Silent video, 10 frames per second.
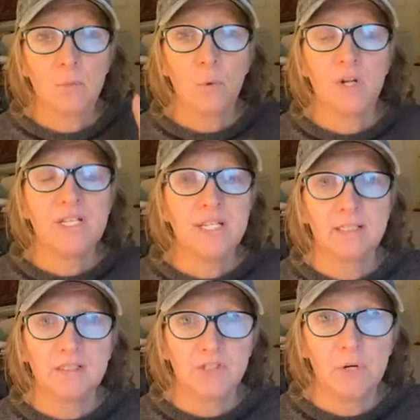
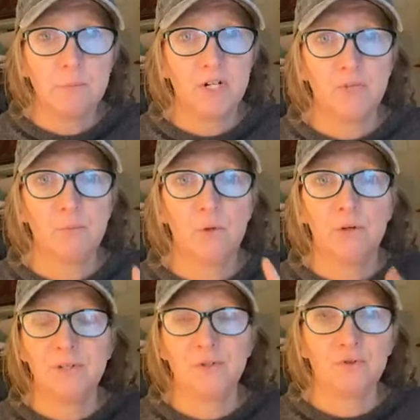wanting so much
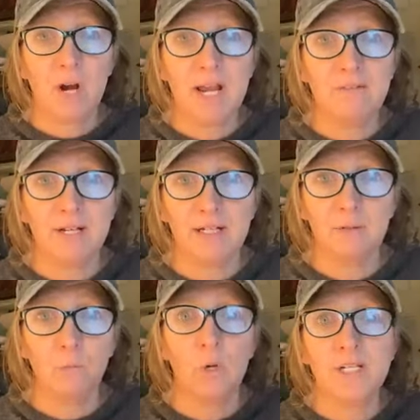more,
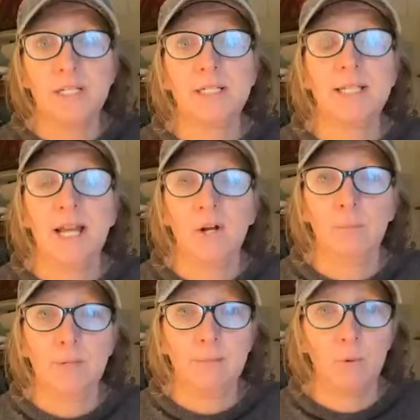striving, wanting to
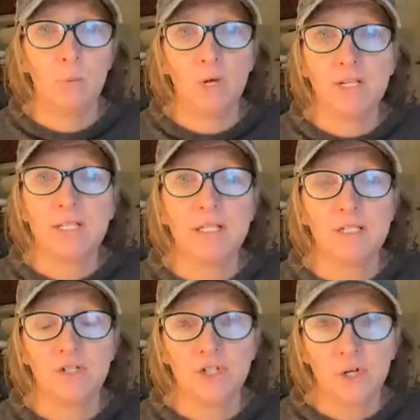help people,
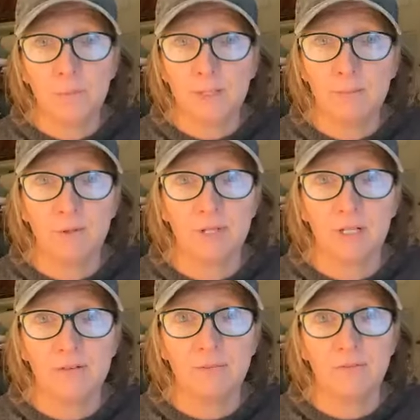wanting to show people the
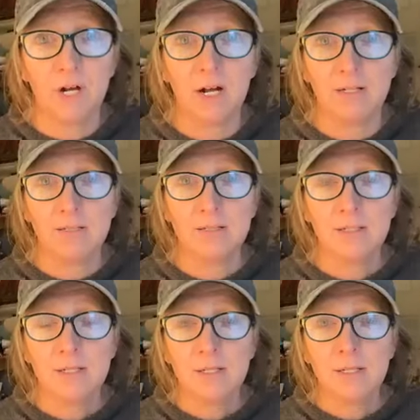love of God,
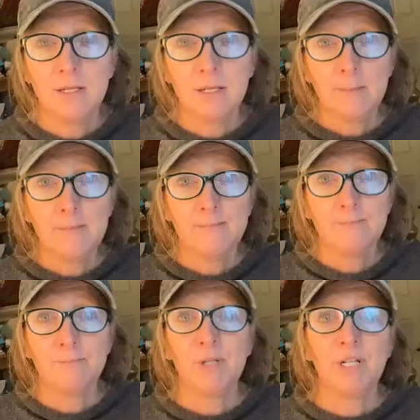
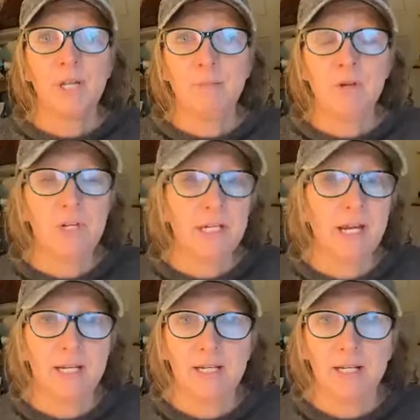but
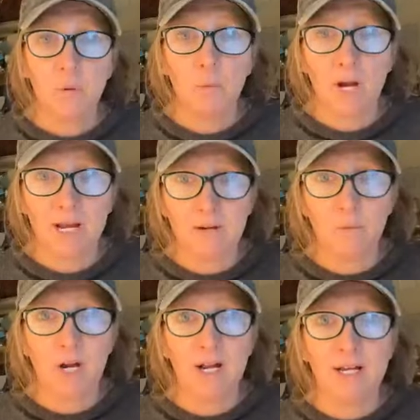communicating in a way
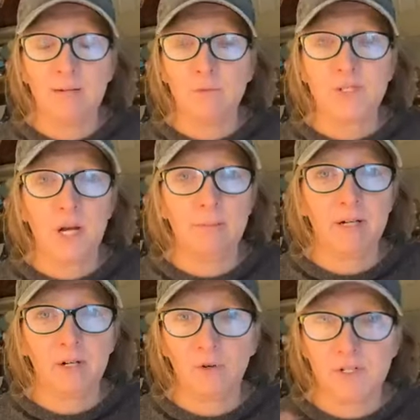where it was
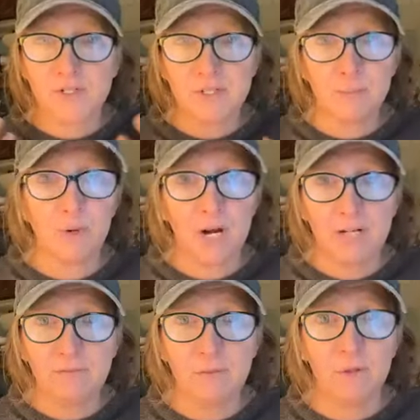coming across as
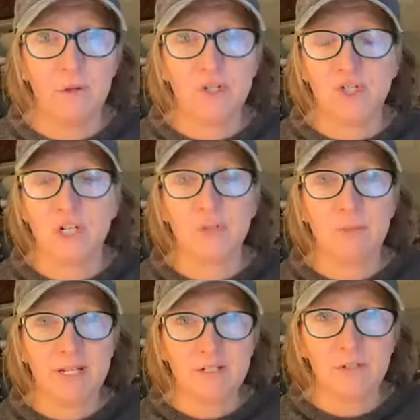prideful or
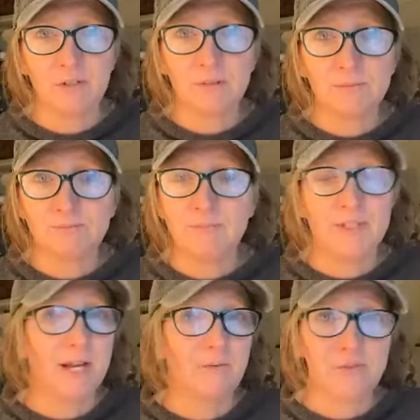judgmental.
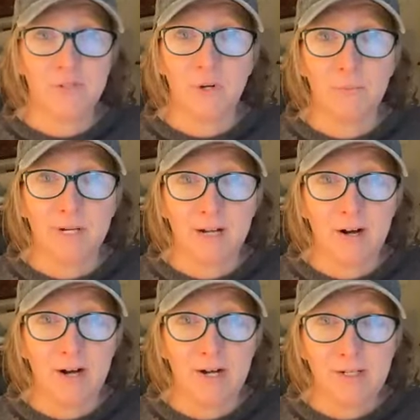And that was not my
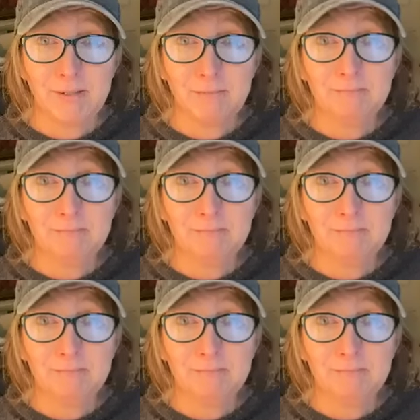heart.